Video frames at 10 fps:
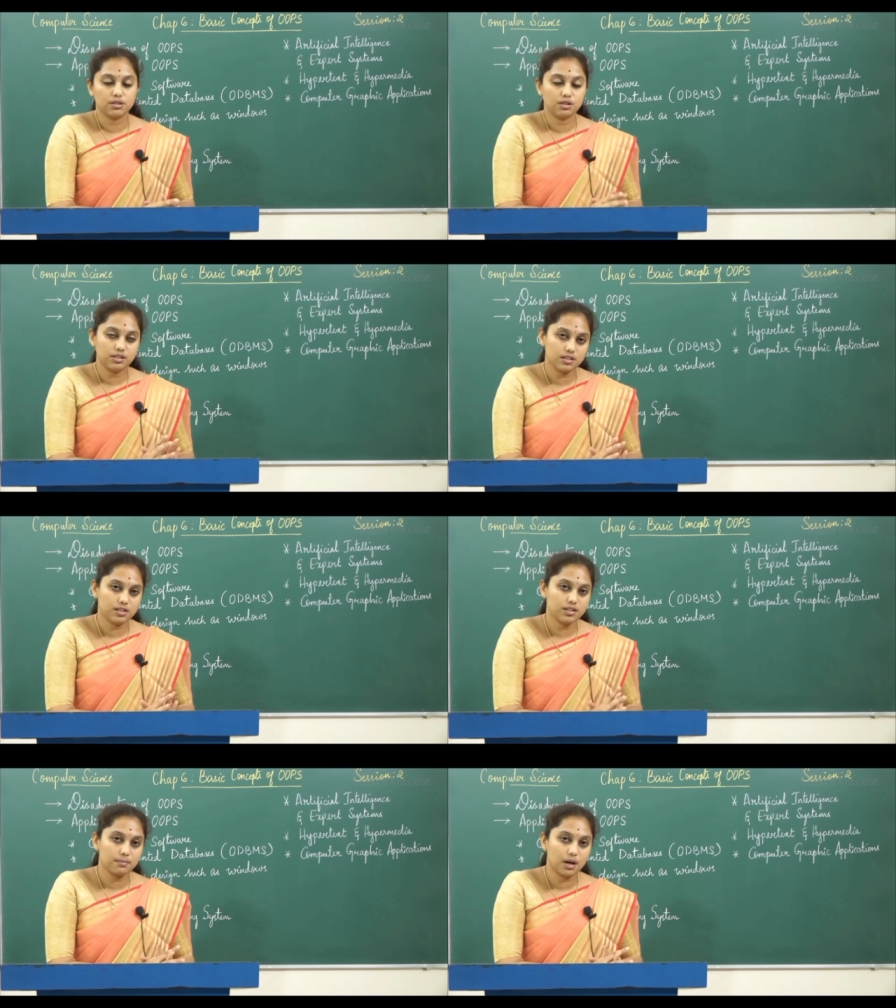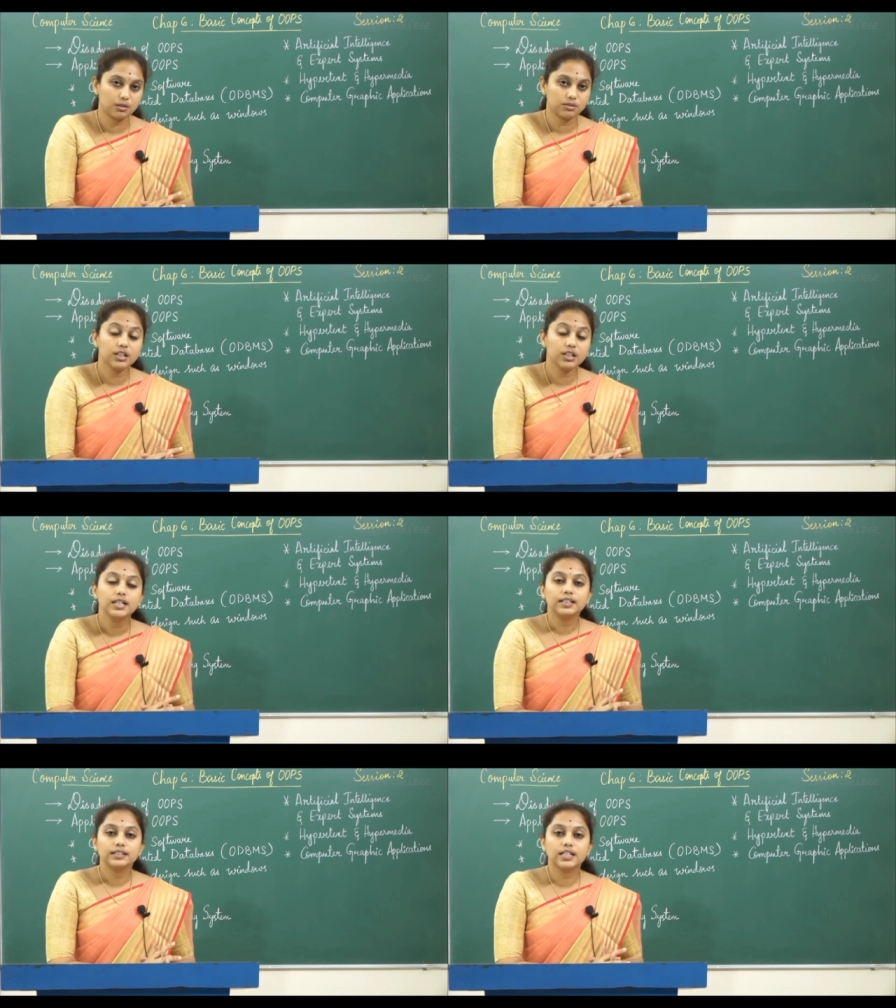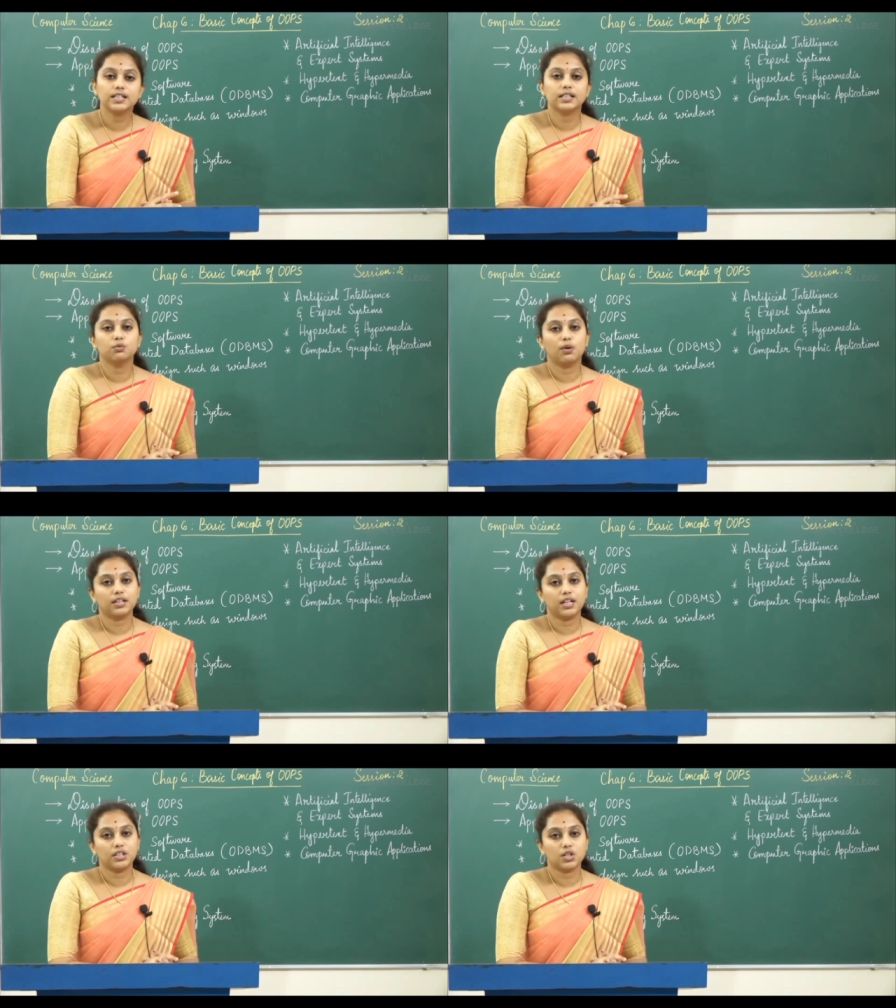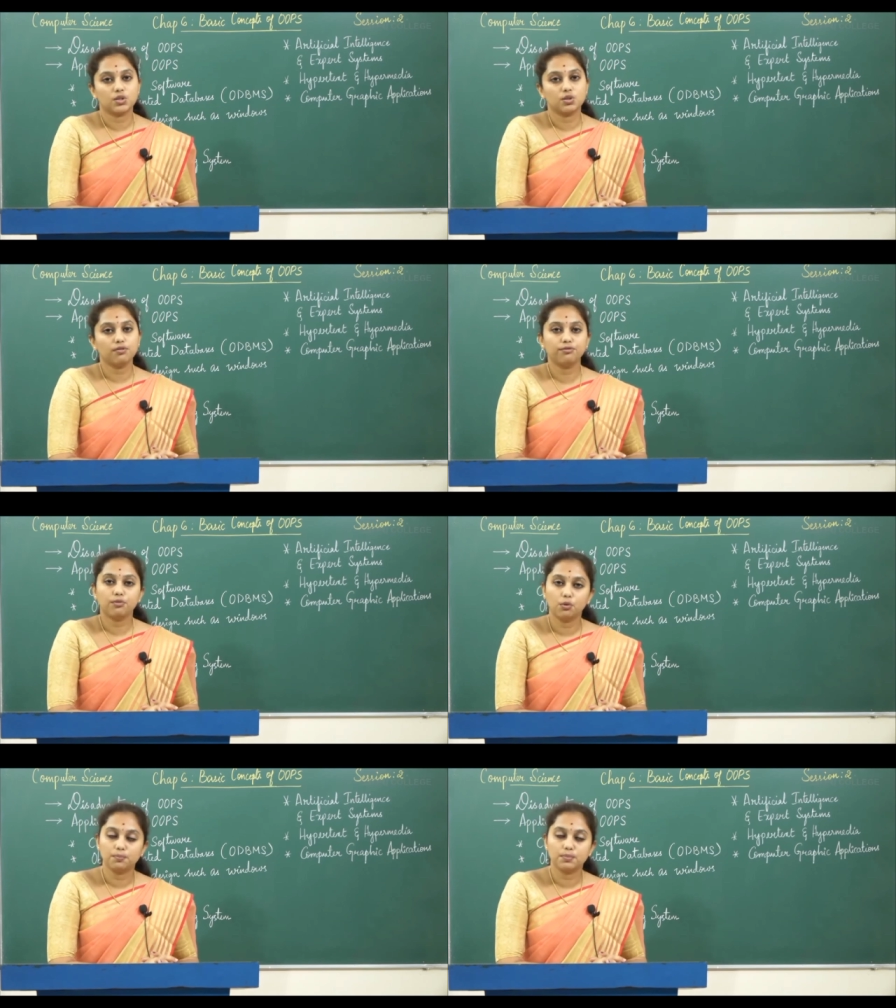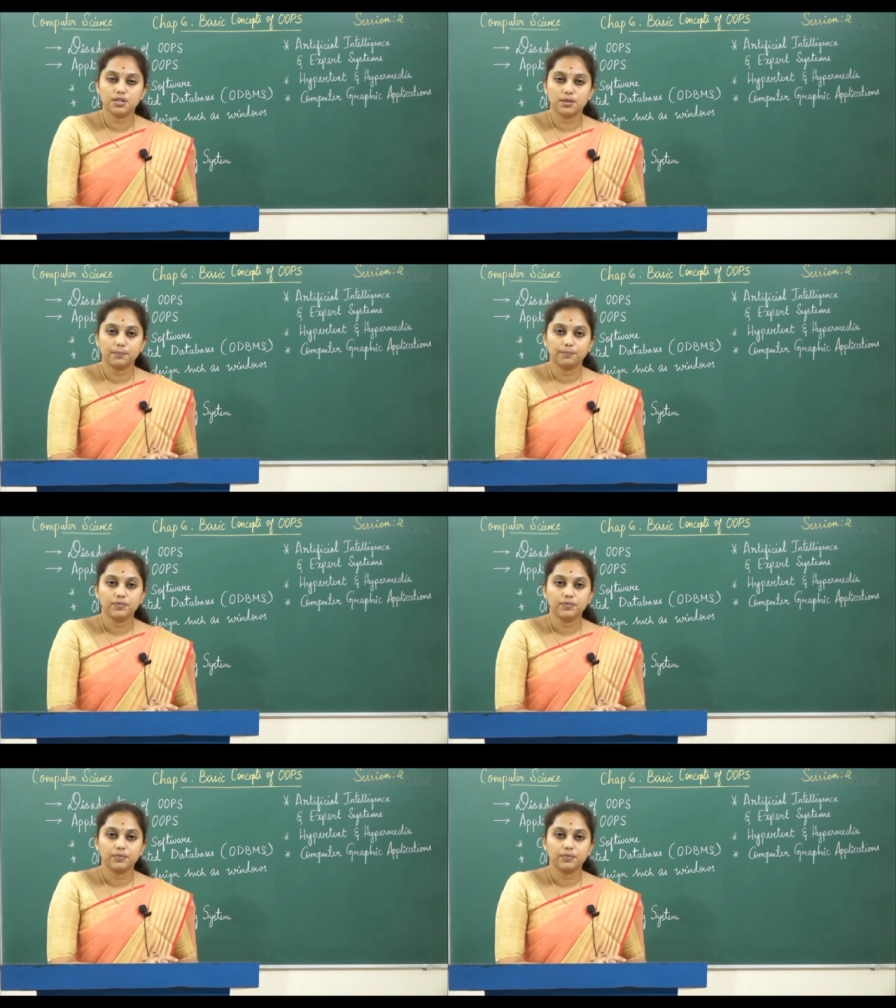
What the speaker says: So this is about the disadvantages of OOPS.